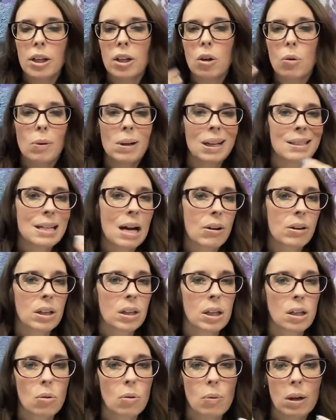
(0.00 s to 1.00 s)
You don't want to doubt it.
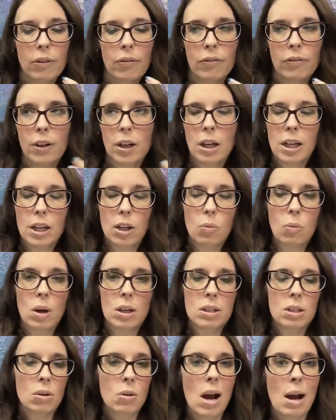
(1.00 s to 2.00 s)
You don't want to fear it. You want
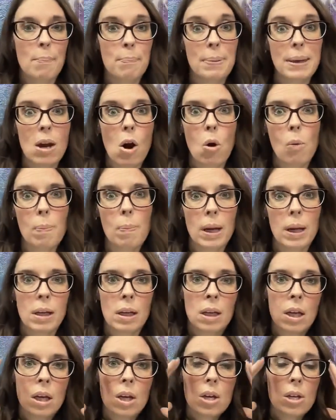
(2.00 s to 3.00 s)
to be open
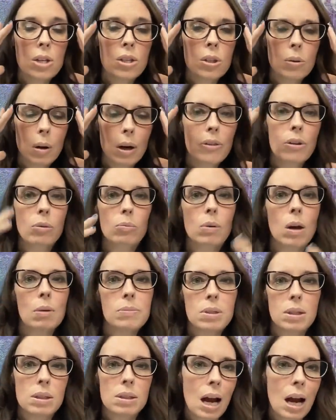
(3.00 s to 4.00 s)
to other
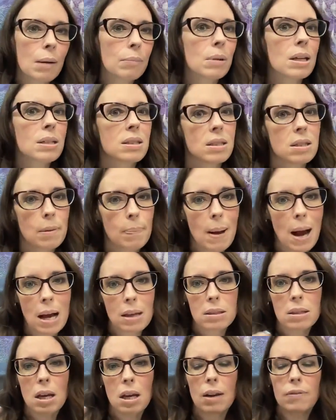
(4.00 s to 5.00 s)
realms and timelines, and to
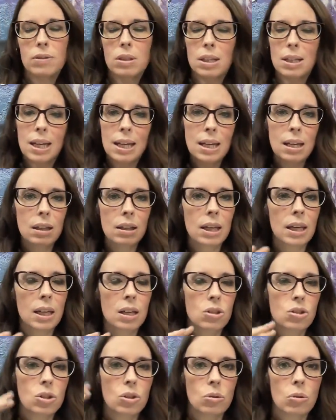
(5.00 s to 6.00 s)
past lives, and to healing,
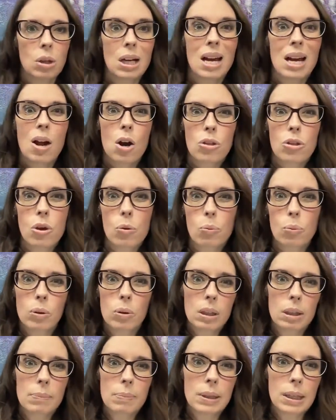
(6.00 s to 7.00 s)
and to the
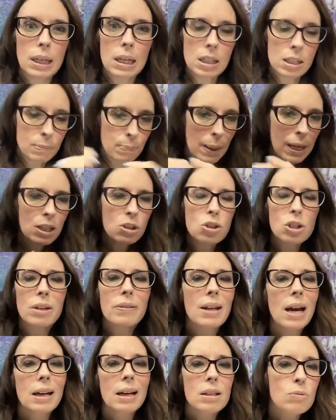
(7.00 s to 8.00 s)
really big expansion.
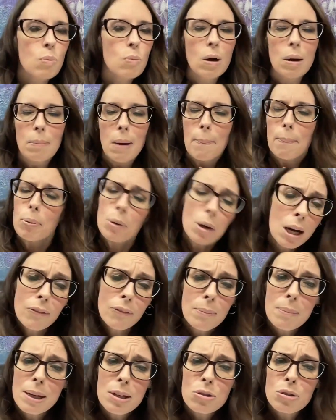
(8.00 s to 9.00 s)
That is where my
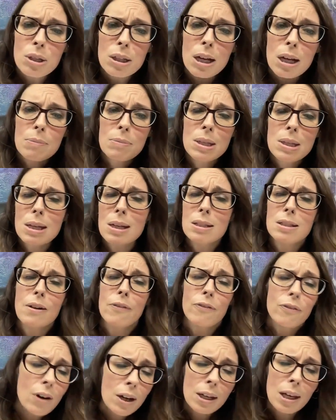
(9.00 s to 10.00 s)
private mentoring comes in. It's a
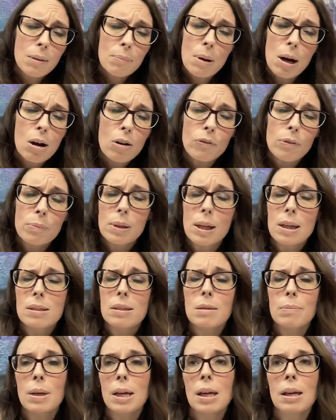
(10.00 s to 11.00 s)
fucking powerful place
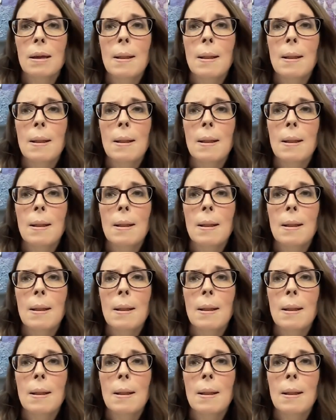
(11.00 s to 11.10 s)
to be.